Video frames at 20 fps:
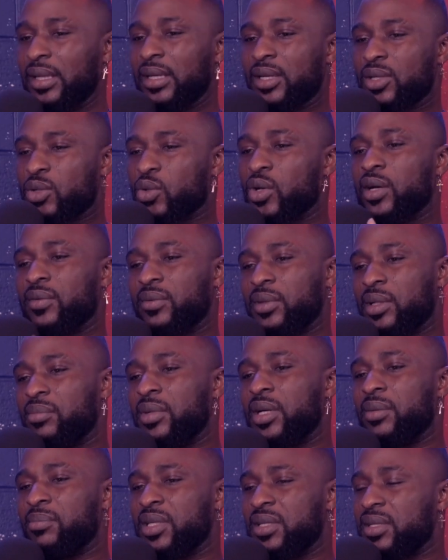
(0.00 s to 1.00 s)
so
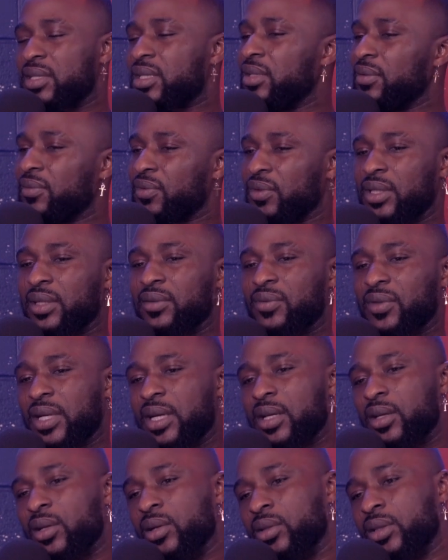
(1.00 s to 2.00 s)
I'm in the scene for
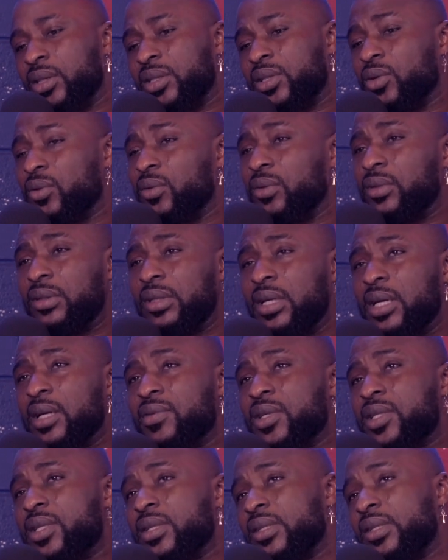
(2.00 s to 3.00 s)
that long. So
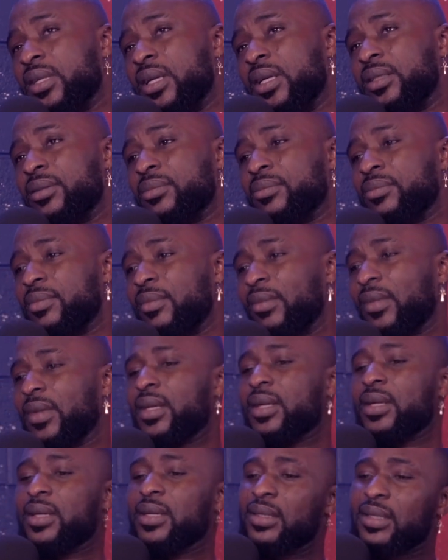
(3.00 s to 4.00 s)
ever since then,
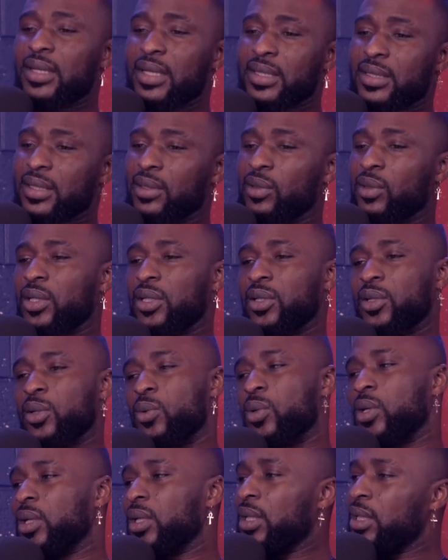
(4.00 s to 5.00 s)
I said, okay, you know
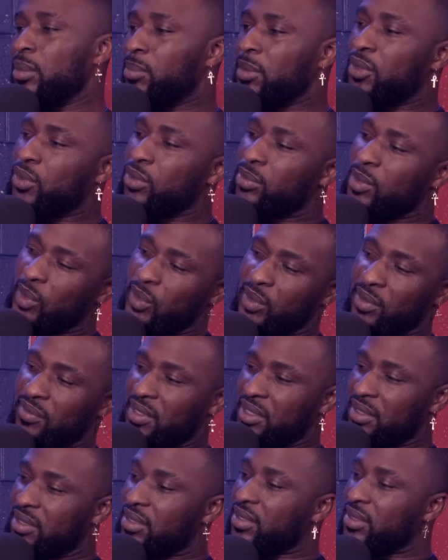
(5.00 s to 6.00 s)
what? Let me do my own
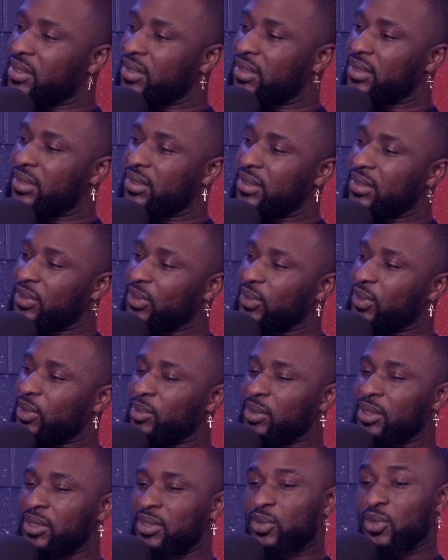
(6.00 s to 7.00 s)
events. Do you know what
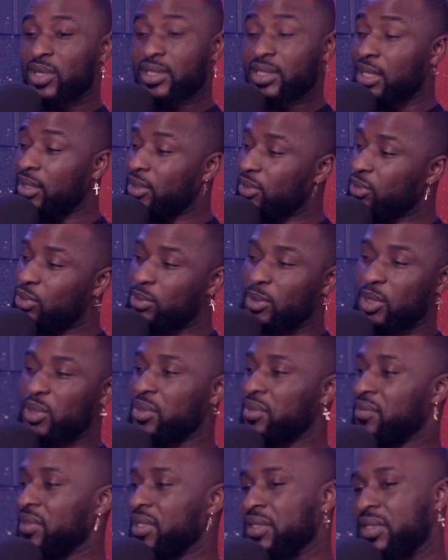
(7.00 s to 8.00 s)
I mean? So I started doing my own
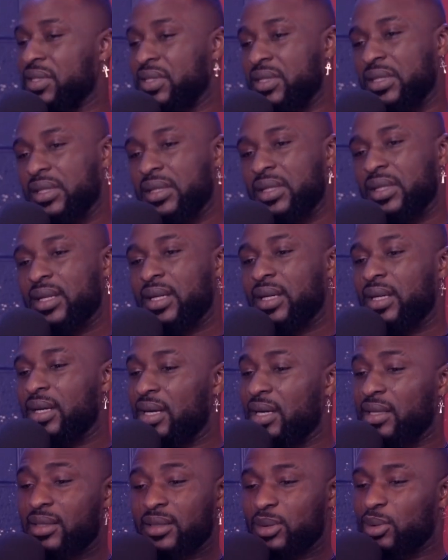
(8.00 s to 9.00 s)
events,
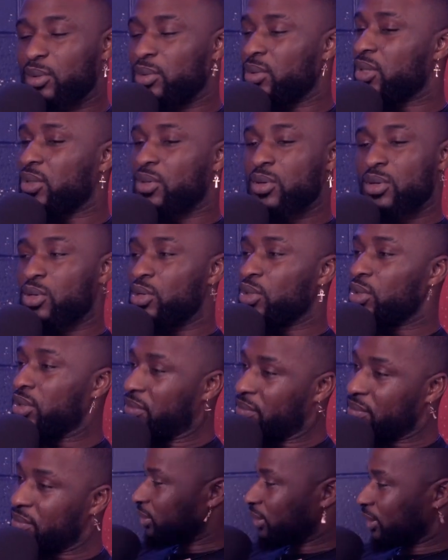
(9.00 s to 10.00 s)
and it's gone good.
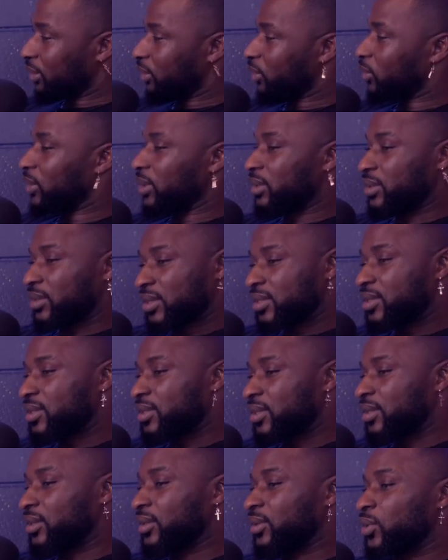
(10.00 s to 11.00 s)
And
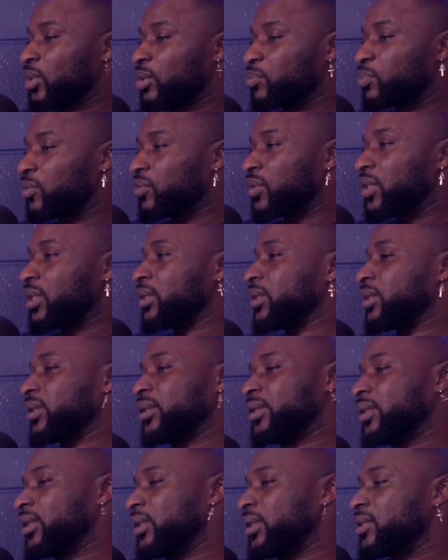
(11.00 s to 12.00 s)
it's I provide
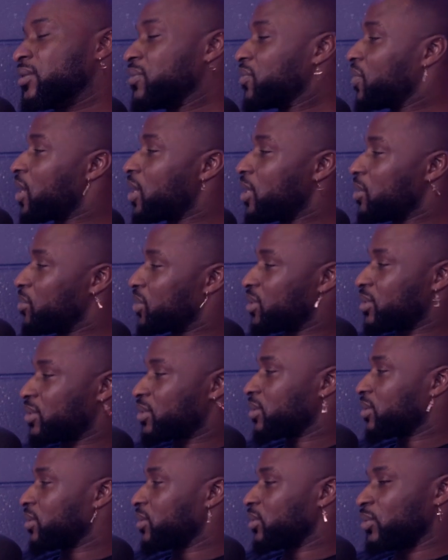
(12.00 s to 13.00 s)

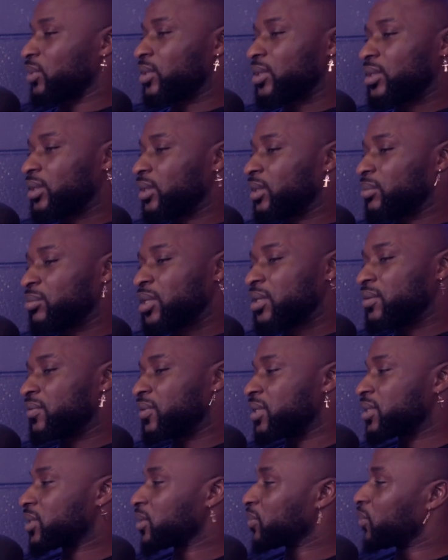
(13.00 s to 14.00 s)
vibes. My
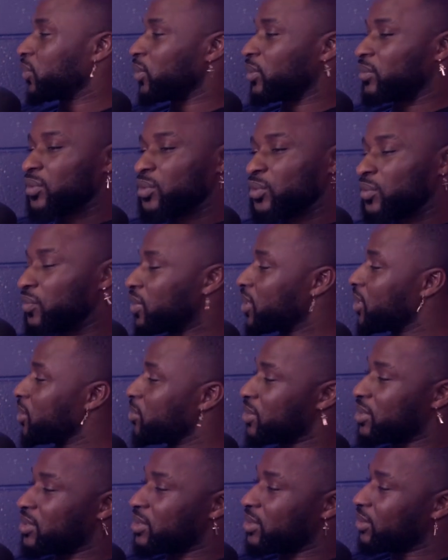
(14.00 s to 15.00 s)
events are full of good
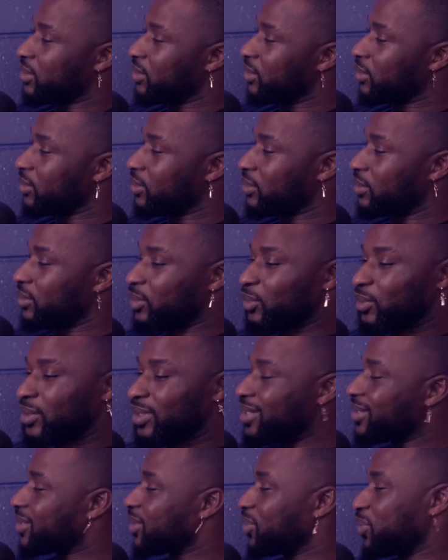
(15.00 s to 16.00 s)
vibes. Late